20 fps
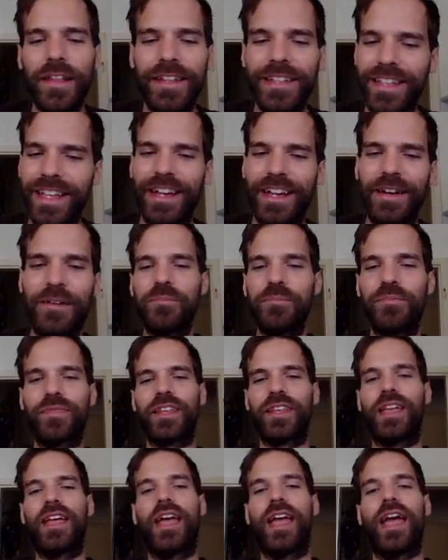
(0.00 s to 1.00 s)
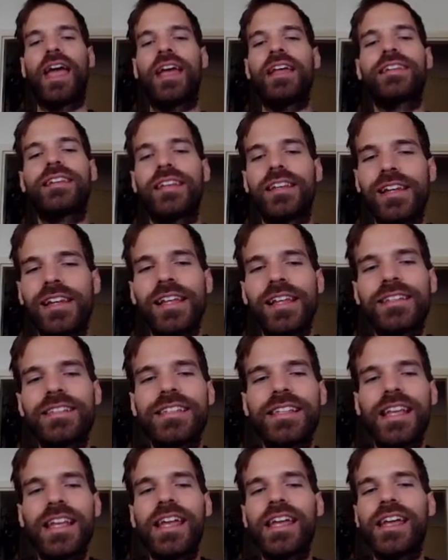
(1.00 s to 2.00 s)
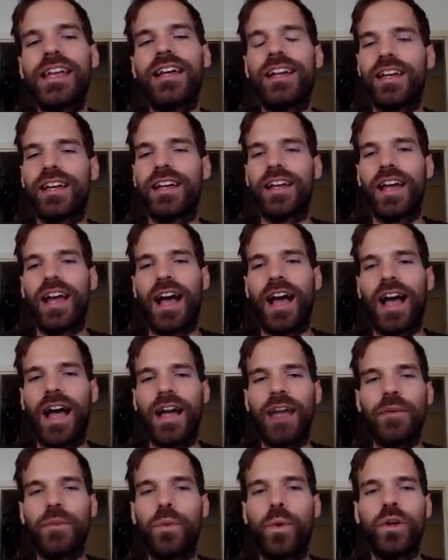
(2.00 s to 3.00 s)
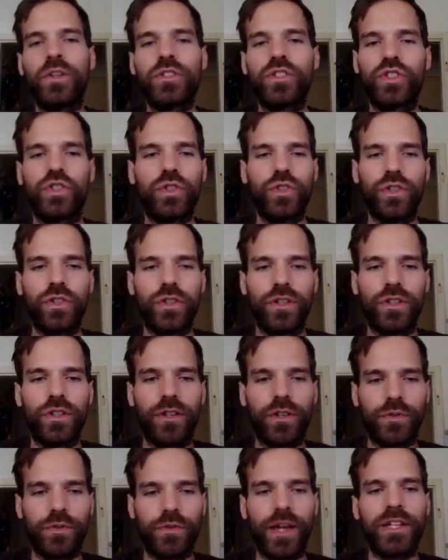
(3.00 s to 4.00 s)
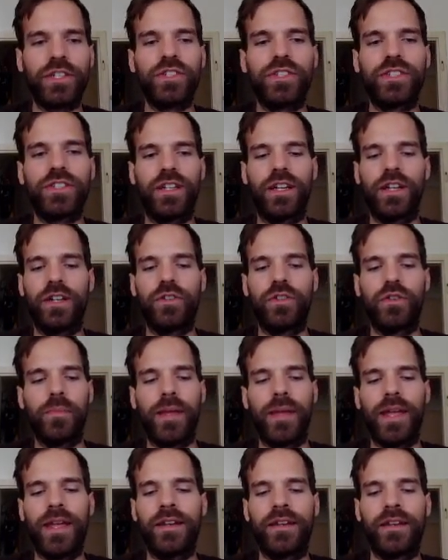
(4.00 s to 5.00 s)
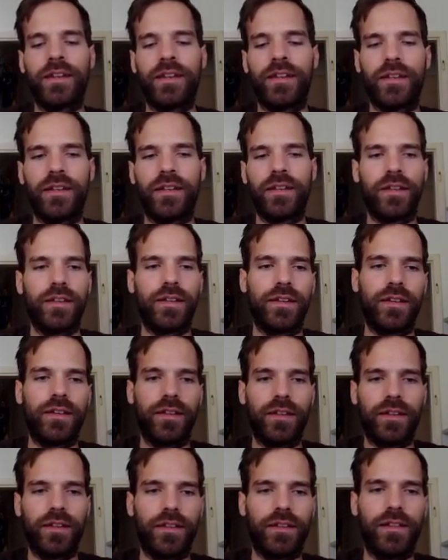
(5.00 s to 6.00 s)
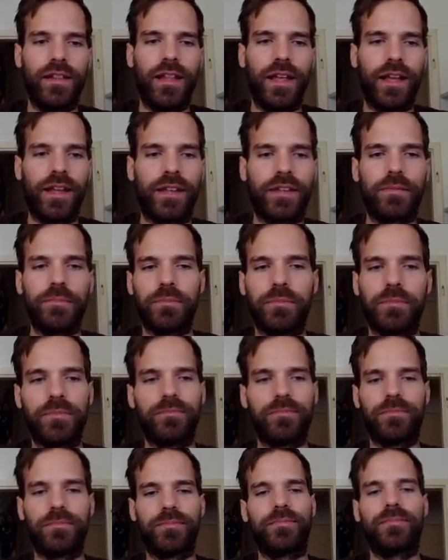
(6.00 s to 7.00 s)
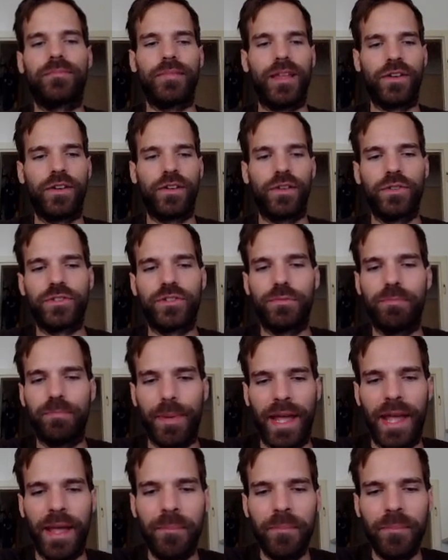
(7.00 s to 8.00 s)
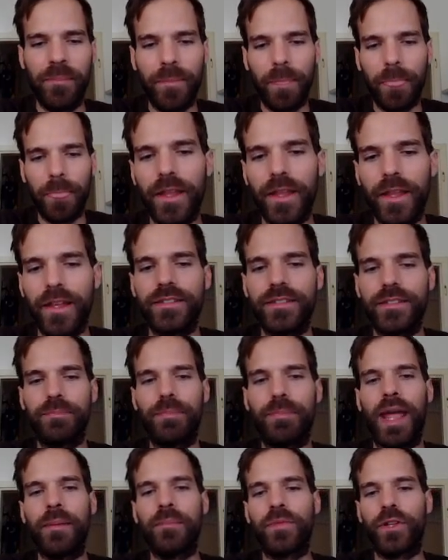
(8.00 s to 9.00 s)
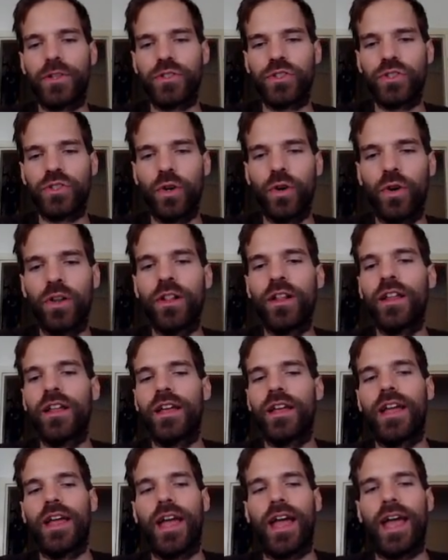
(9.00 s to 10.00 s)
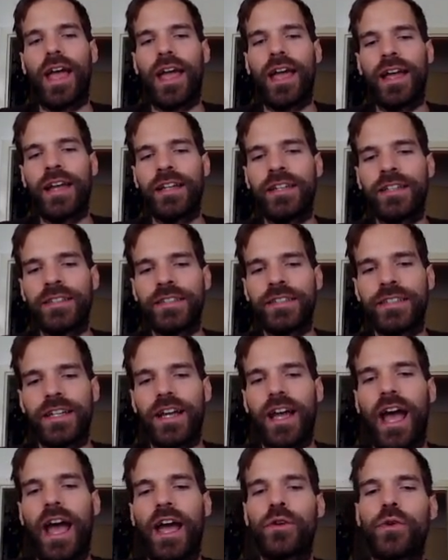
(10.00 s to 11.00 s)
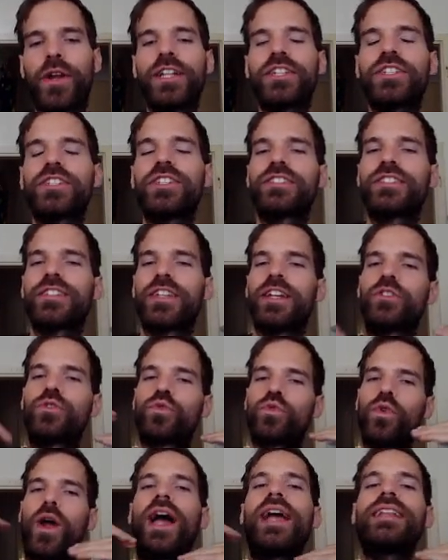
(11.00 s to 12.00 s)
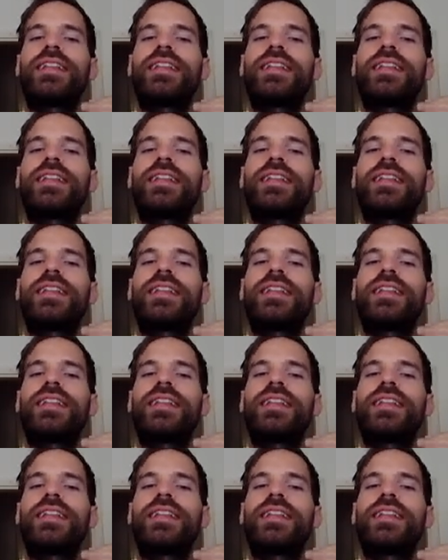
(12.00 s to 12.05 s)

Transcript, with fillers: yeah and let's say i want to register a domain like i don't know spam spam.sol and i registered right